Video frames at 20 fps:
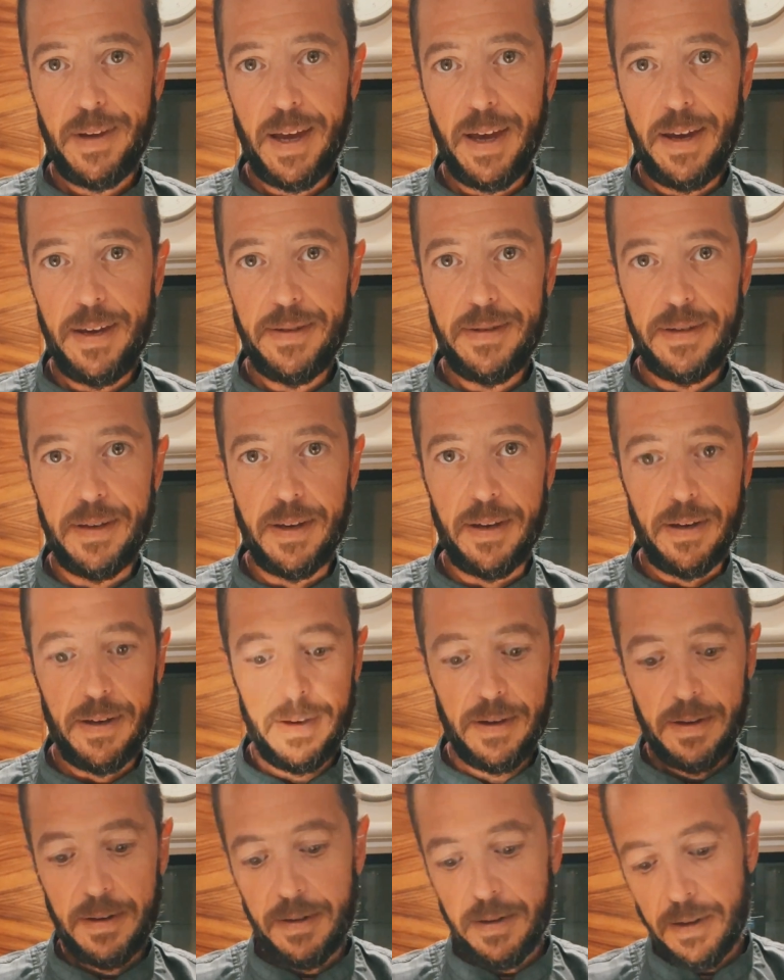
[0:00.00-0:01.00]
easy.
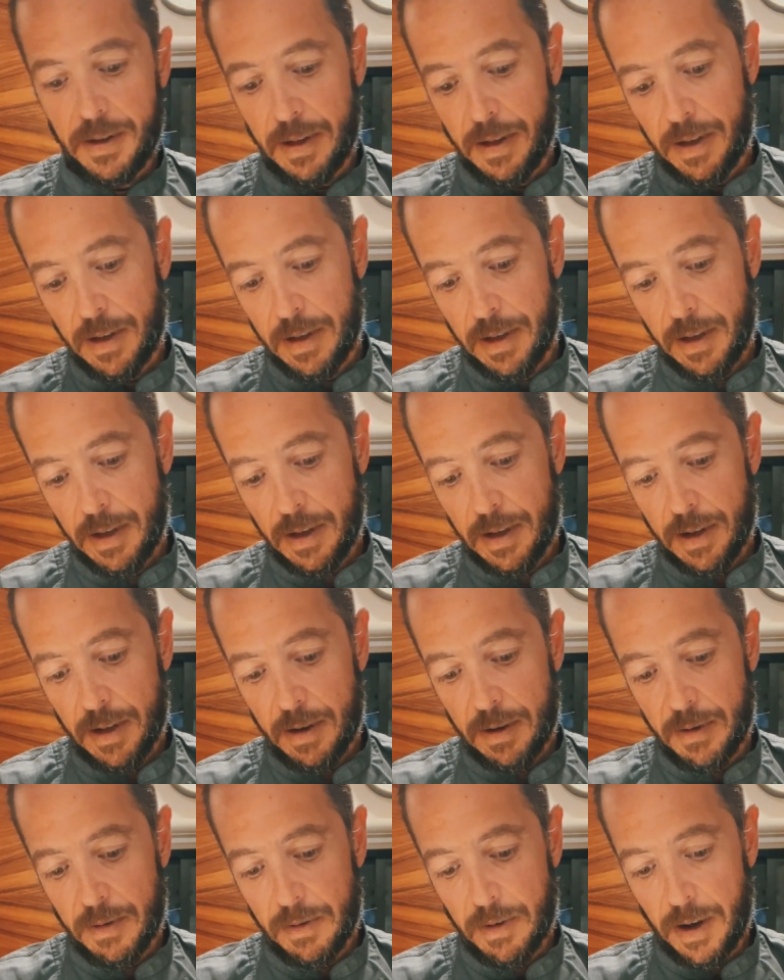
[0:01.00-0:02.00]

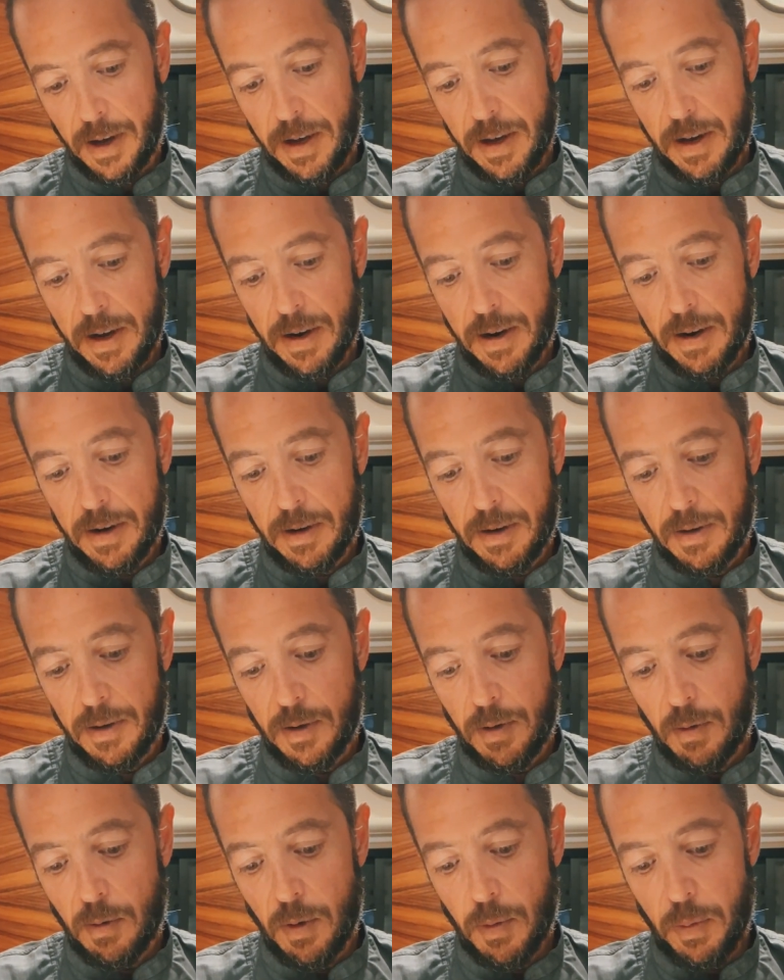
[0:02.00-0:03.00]
Right here,
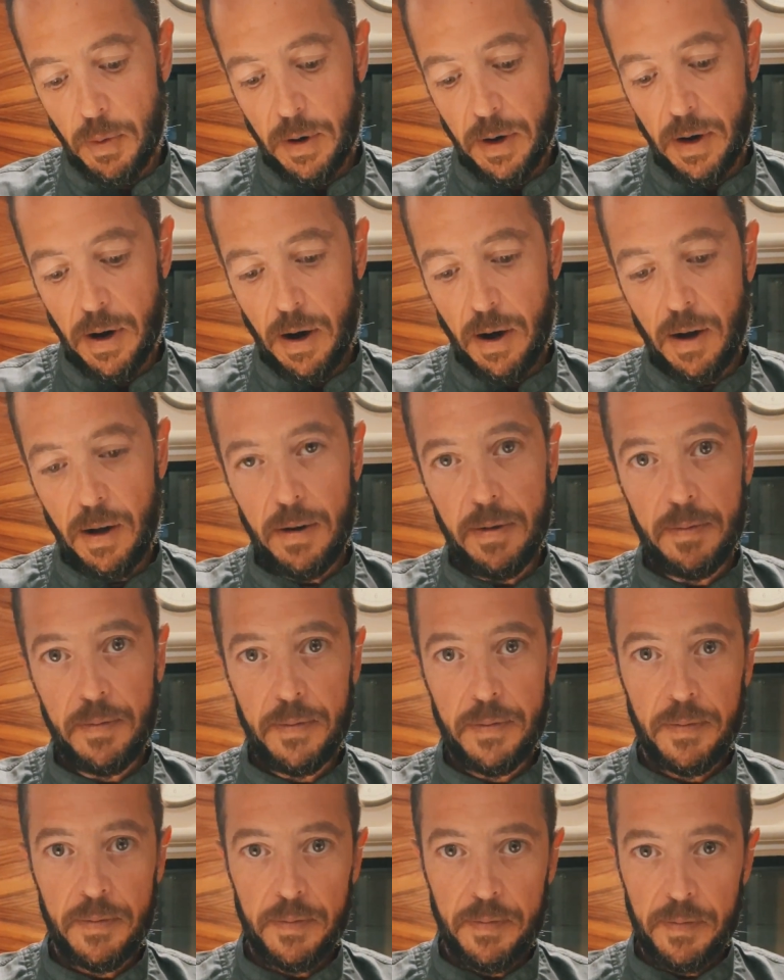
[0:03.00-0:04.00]
we put it on
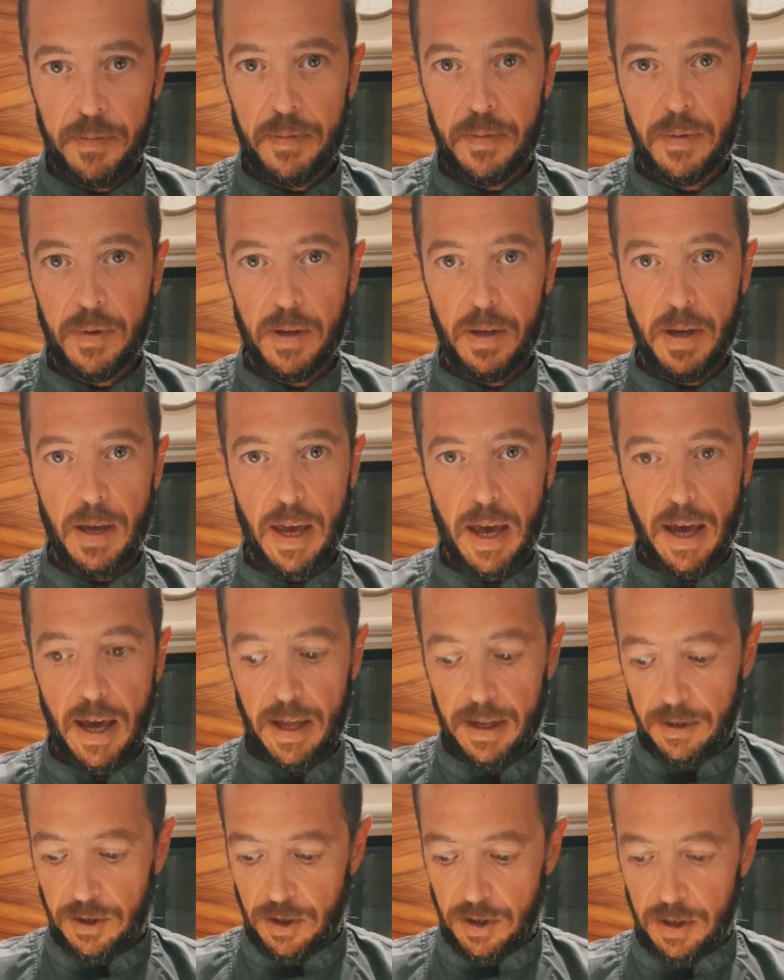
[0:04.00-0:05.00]

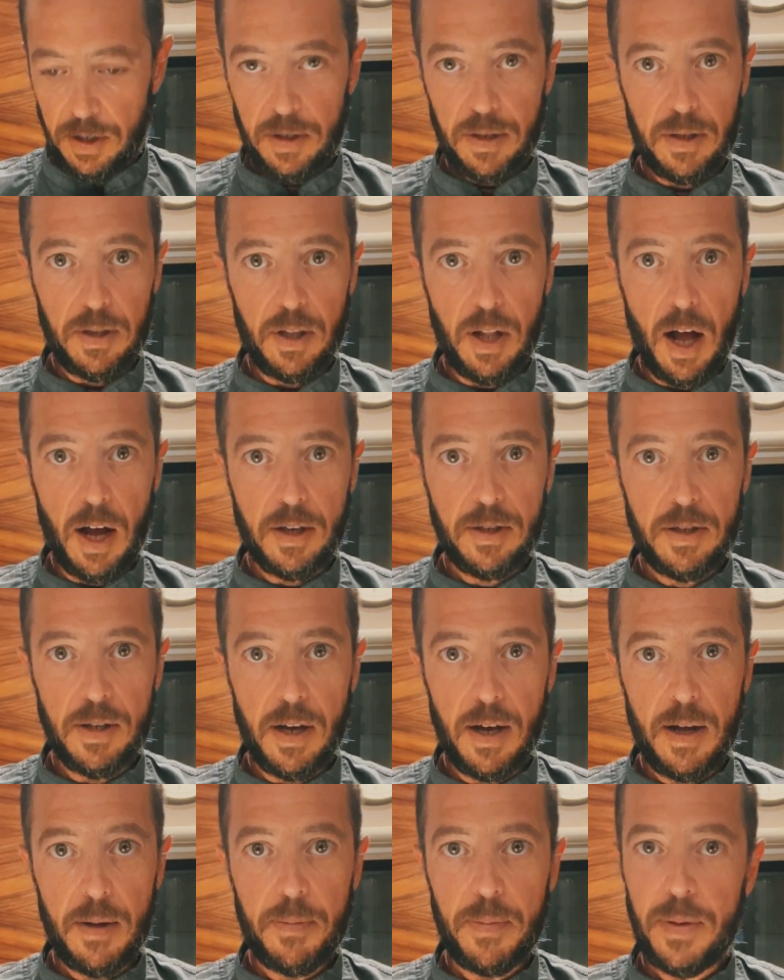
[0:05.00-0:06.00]
and just locks
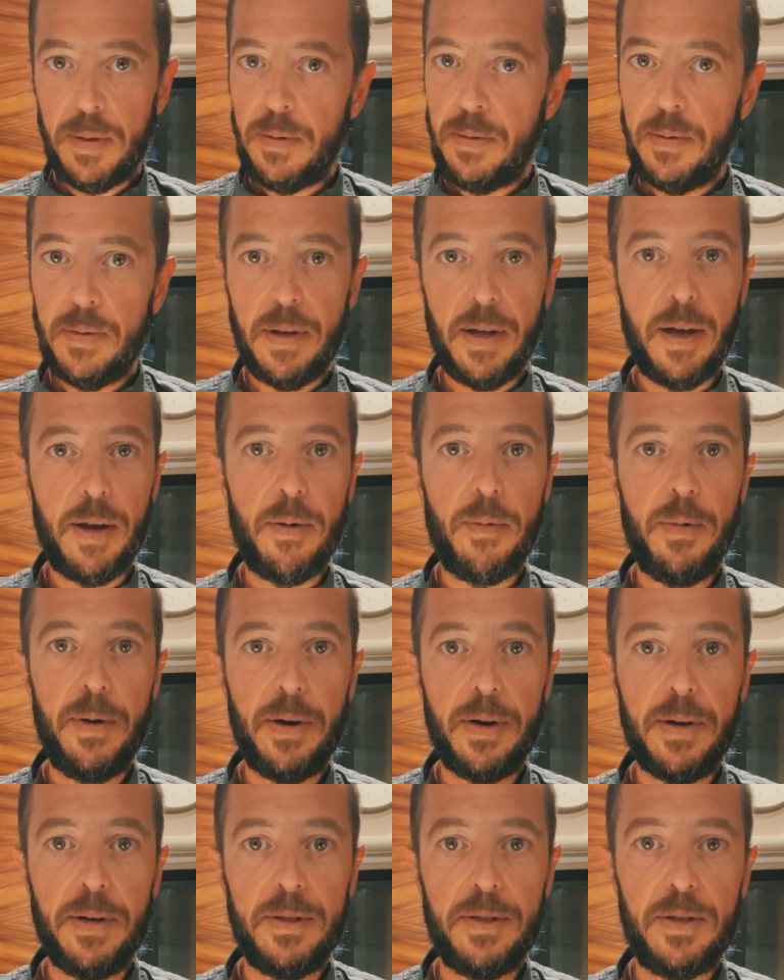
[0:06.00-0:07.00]
up and
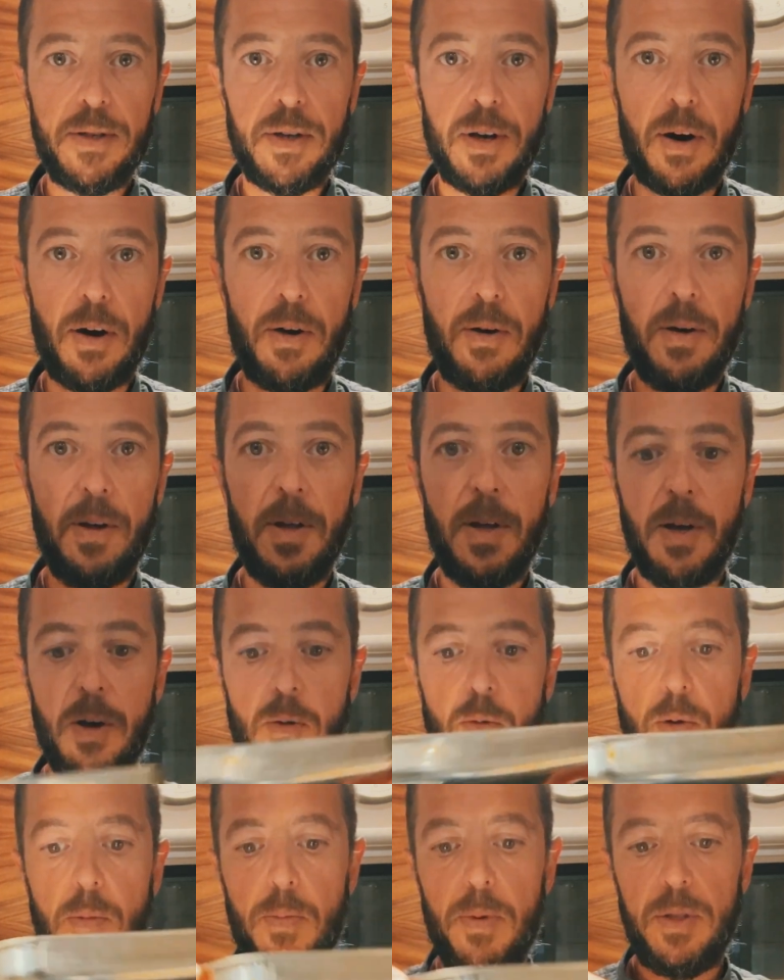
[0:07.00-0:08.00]
we're good to go.
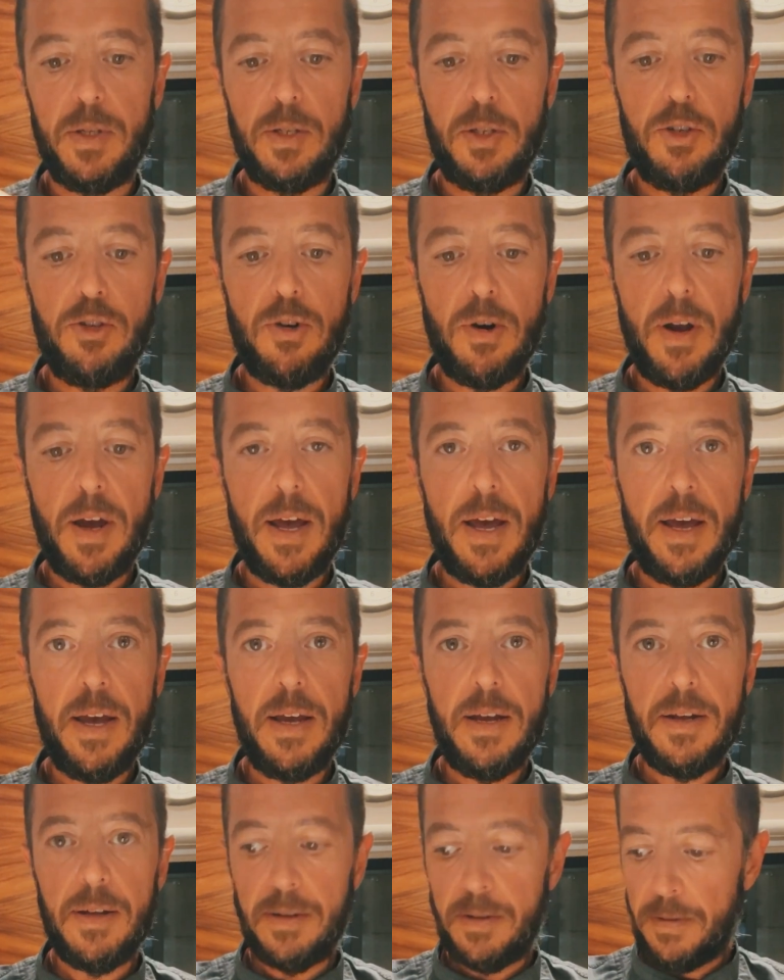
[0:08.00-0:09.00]
We put the
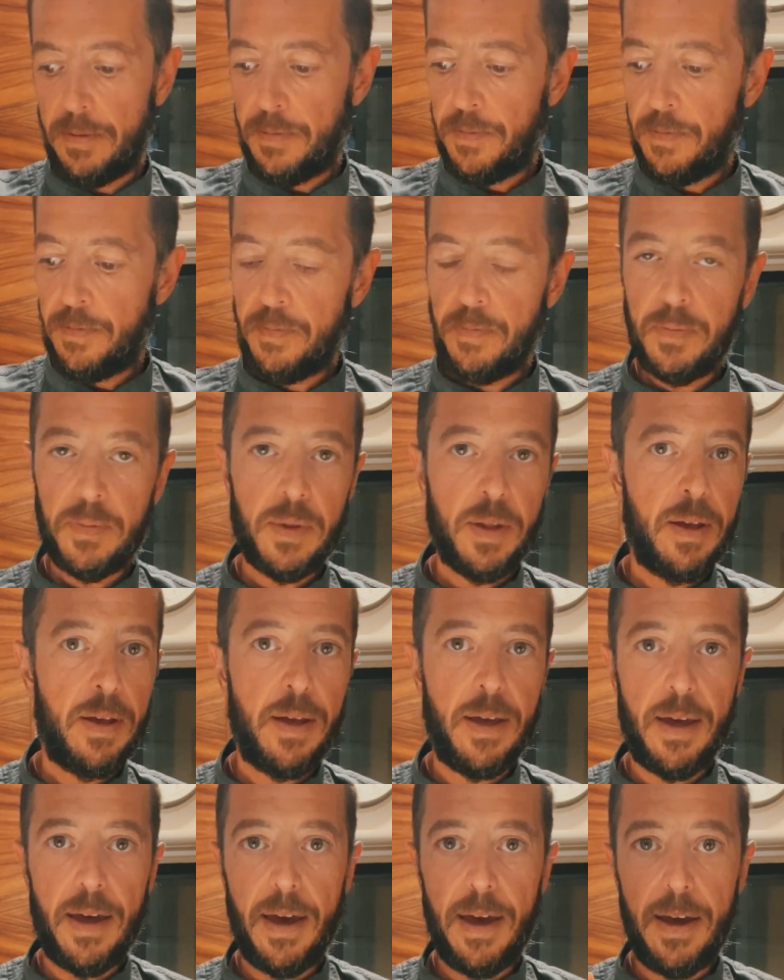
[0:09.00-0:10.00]
tray
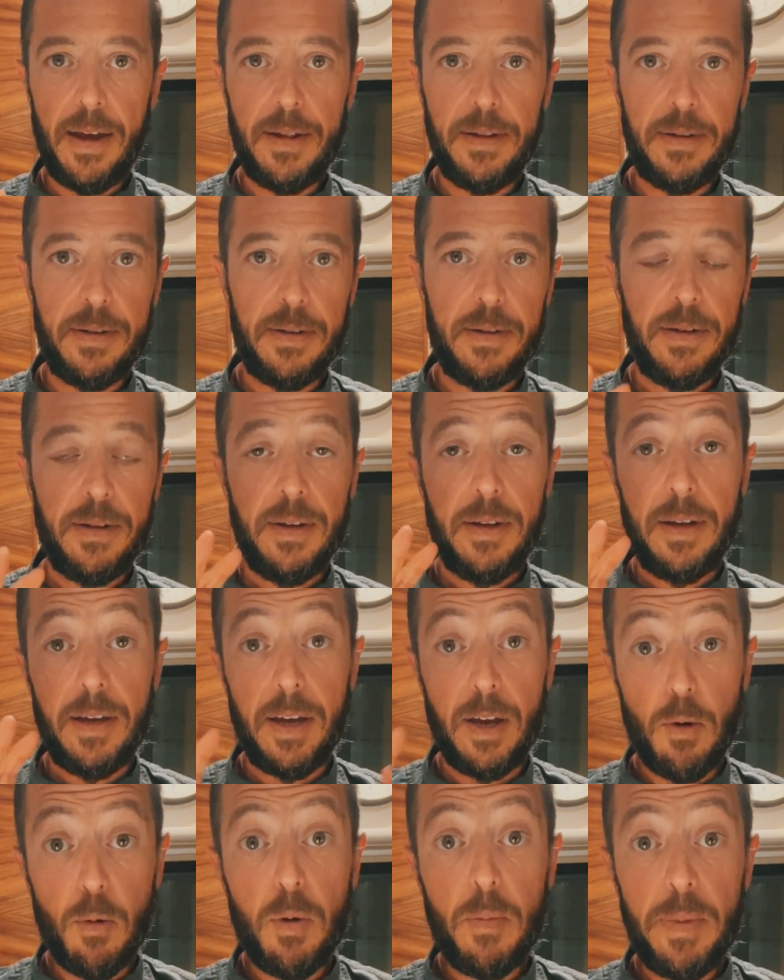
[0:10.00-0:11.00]
and
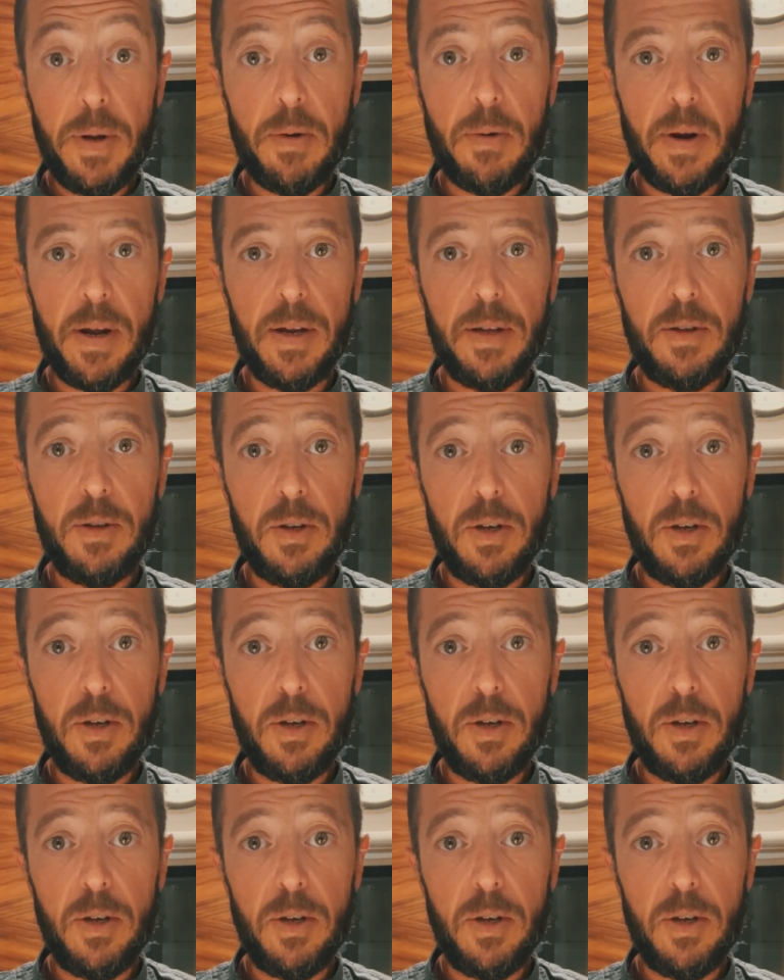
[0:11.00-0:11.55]
it will be ready to